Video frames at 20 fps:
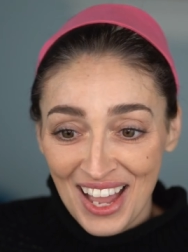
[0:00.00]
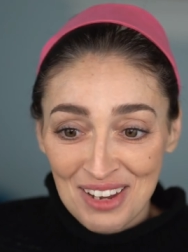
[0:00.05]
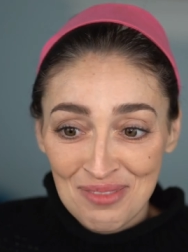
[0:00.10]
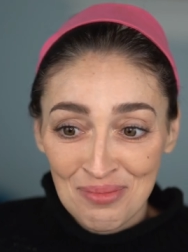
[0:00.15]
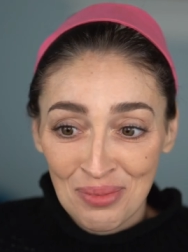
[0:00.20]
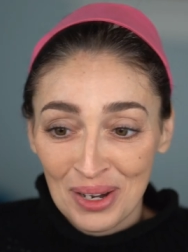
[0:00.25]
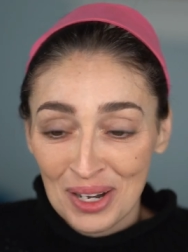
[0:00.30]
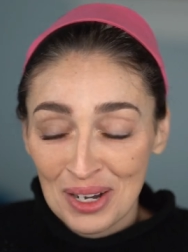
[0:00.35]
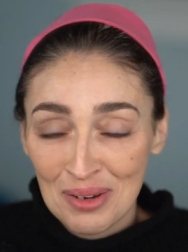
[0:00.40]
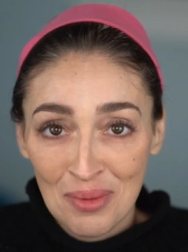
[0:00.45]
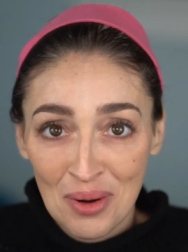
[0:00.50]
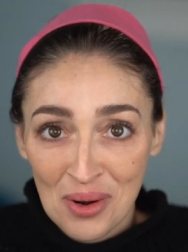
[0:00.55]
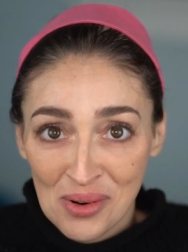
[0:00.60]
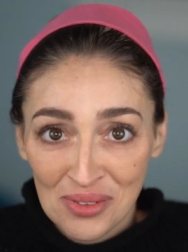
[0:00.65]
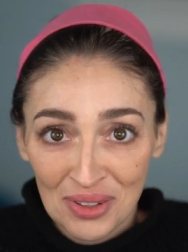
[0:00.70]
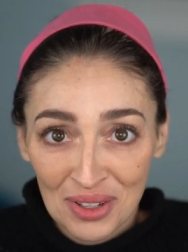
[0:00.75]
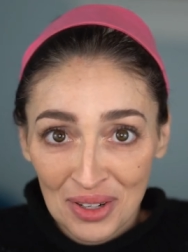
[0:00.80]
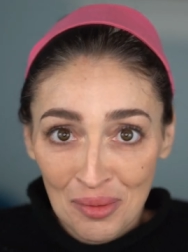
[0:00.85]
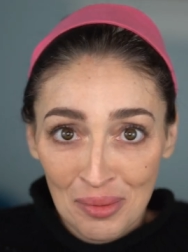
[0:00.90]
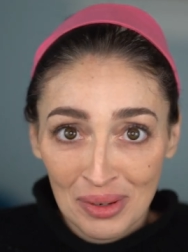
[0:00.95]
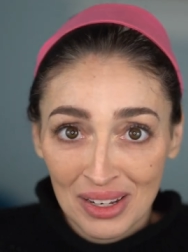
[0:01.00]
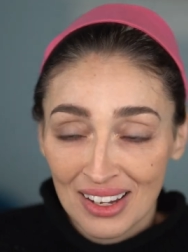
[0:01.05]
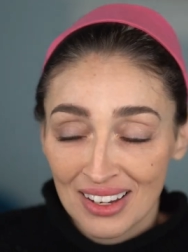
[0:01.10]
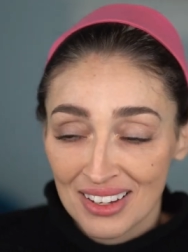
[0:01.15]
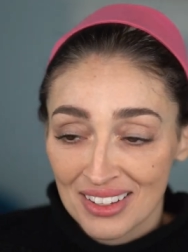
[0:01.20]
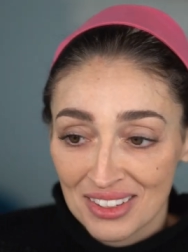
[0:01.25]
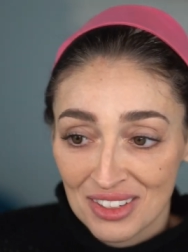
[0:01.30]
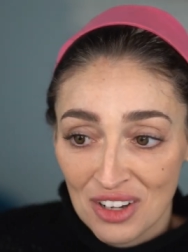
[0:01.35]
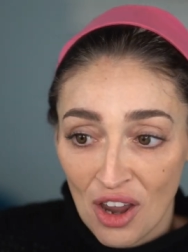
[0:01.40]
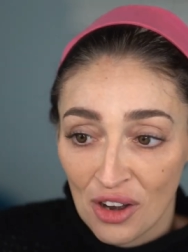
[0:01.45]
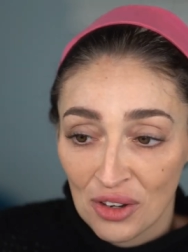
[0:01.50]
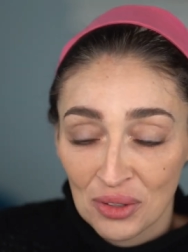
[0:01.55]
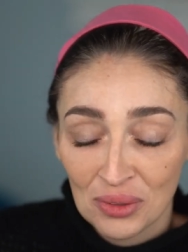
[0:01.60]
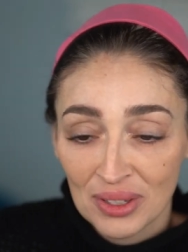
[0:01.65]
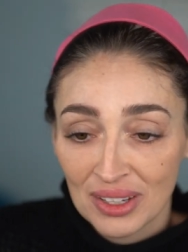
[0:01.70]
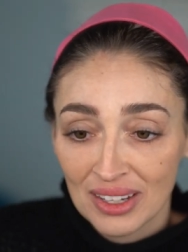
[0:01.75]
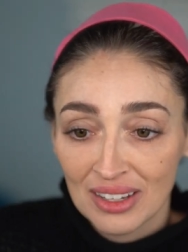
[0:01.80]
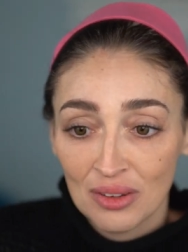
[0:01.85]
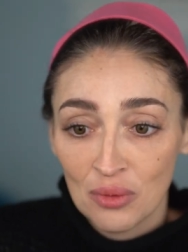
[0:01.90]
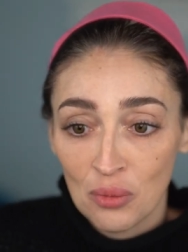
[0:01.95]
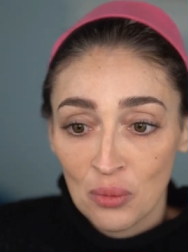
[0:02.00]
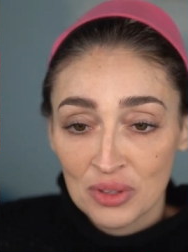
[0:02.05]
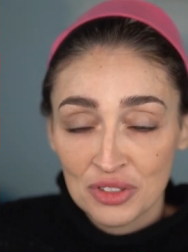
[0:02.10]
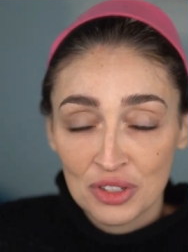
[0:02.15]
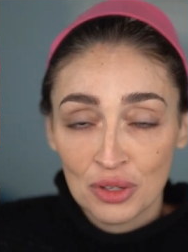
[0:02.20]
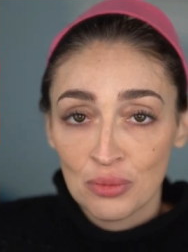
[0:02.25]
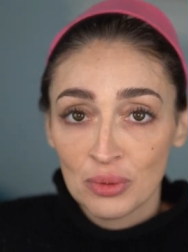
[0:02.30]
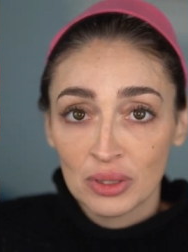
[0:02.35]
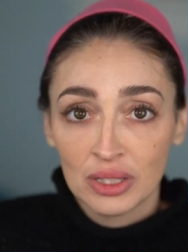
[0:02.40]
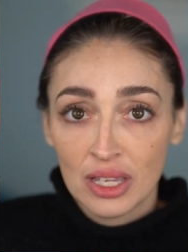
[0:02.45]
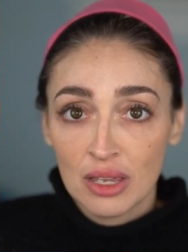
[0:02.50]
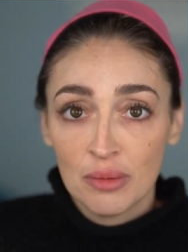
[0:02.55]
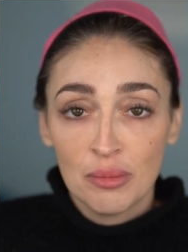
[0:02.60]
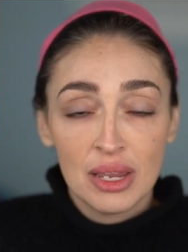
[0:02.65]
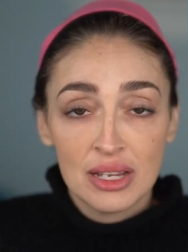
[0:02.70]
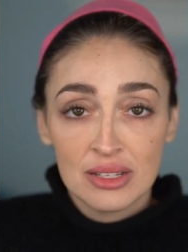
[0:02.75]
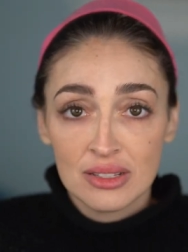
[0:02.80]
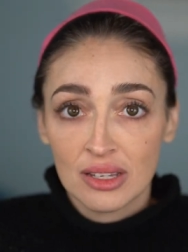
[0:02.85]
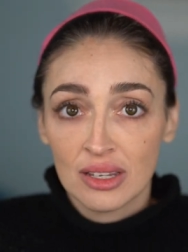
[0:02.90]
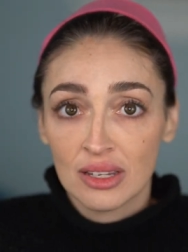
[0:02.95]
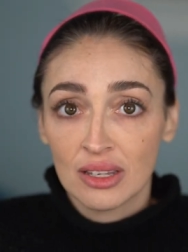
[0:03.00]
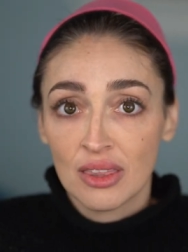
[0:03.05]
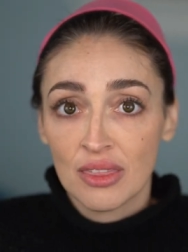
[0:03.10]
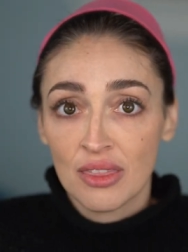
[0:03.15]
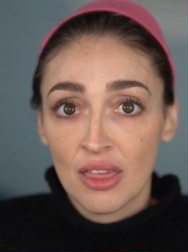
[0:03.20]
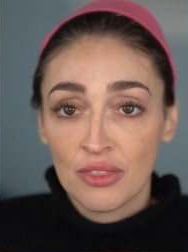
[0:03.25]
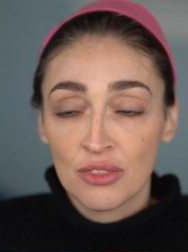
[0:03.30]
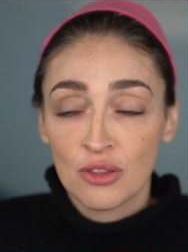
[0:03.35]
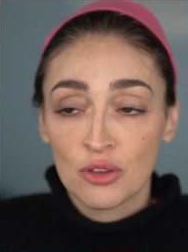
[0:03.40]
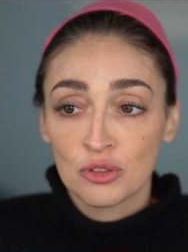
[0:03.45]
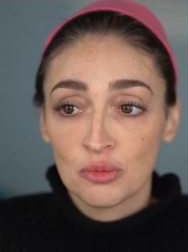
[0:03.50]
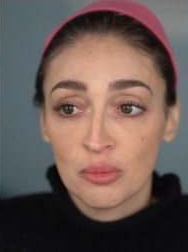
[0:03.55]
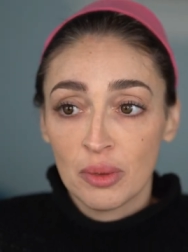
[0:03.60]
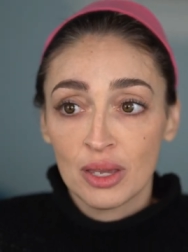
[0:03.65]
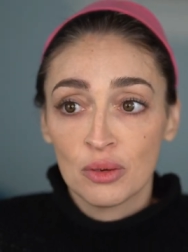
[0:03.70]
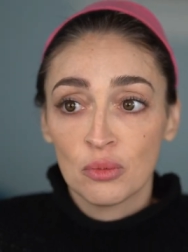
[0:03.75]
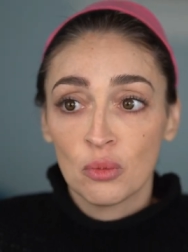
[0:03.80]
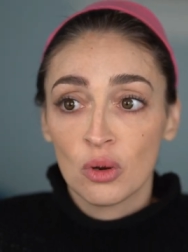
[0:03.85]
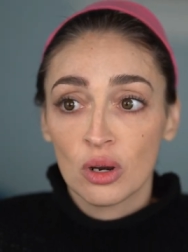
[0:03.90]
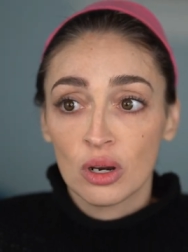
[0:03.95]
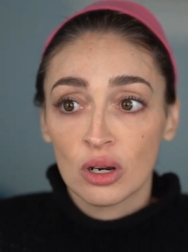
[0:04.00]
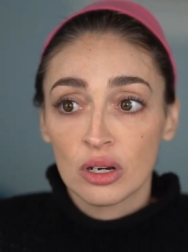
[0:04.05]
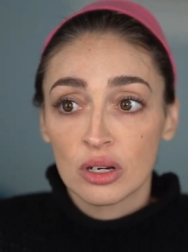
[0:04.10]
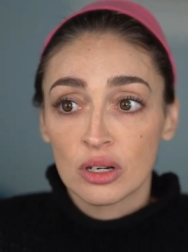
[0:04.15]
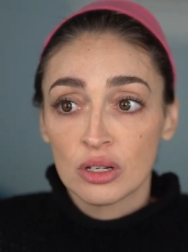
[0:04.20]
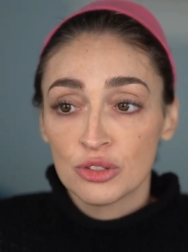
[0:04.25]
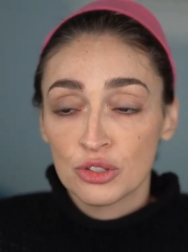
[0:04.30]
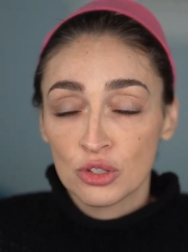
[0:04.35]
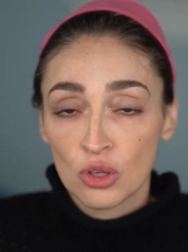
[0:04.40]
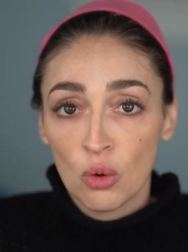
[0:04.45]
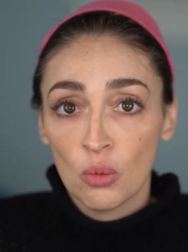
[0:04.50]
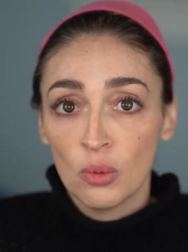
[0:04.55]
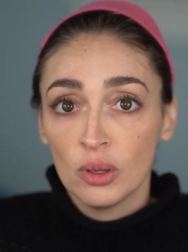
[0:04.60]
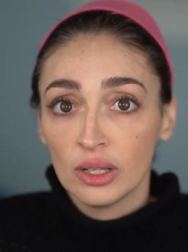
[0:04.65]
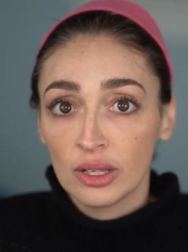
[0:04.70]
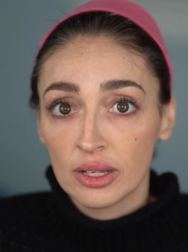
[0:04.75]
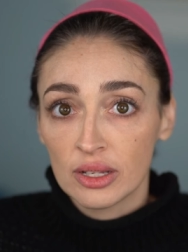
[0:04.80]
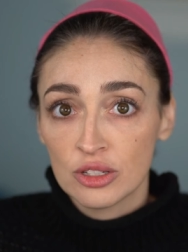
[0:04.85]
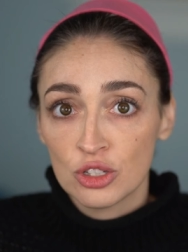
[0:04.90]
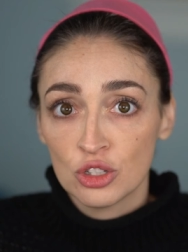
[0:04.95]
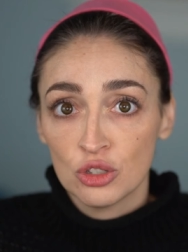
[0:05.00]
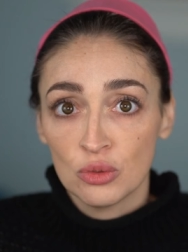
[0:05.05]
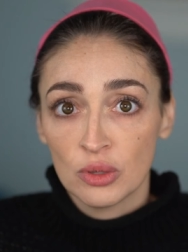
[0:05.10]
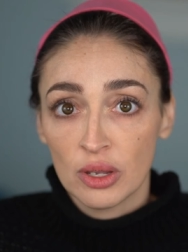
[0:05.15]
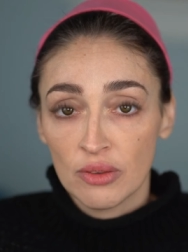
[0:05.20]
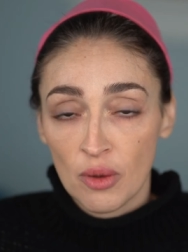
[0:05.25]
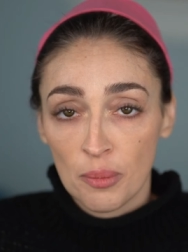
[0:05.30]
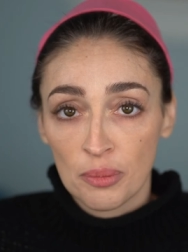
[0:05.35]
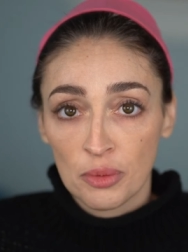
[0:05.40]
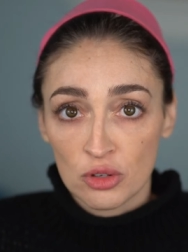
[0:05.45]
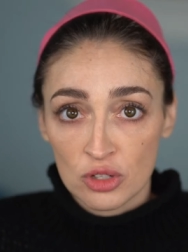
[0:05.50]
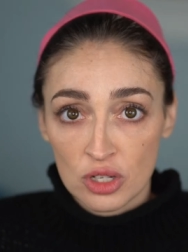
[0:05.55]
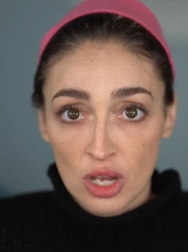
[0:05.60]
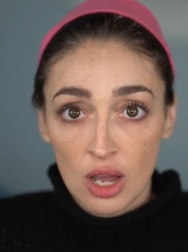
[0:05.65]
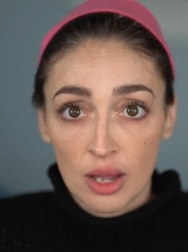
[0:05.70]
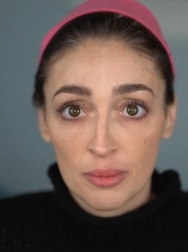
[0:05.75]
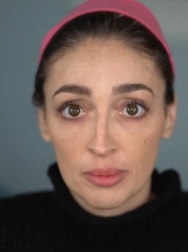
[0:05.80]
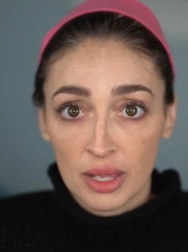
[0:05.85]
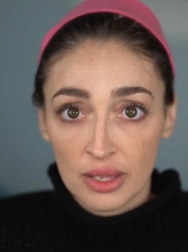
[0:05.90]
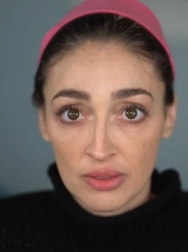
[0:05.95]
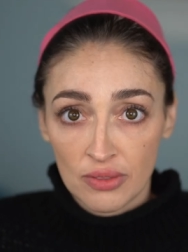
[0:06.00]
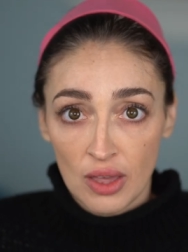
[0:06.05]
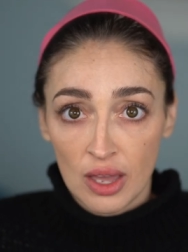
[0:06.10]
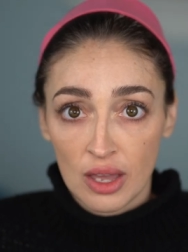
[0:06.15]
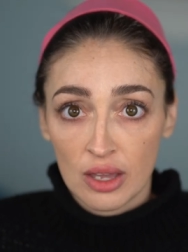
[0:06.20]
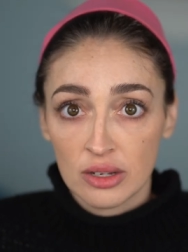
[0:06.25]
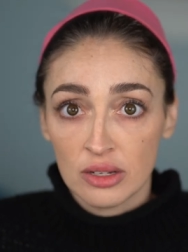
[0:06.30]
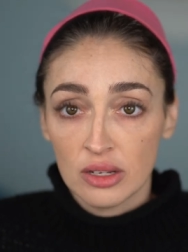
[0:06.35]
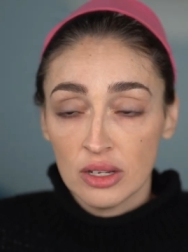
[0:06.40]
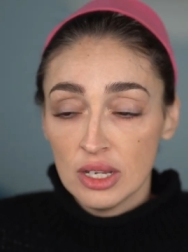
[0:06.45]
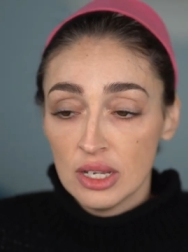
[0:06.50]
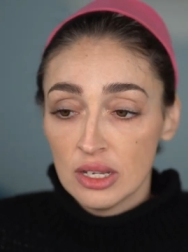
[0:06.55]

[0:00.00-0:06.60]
and bringing them over because not only was it really amazing that those men were so willing to give up their time like that